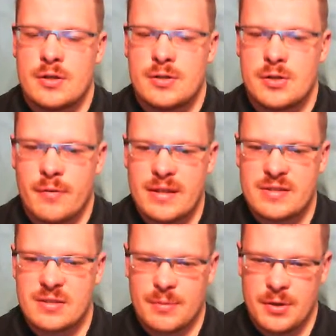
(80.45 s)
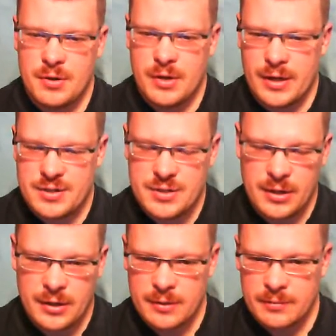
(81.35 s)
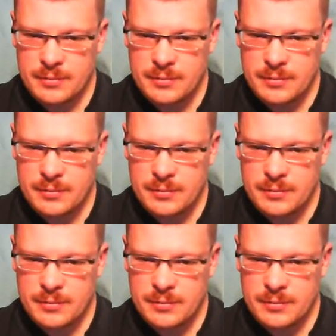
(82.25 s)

So if that's something you guys are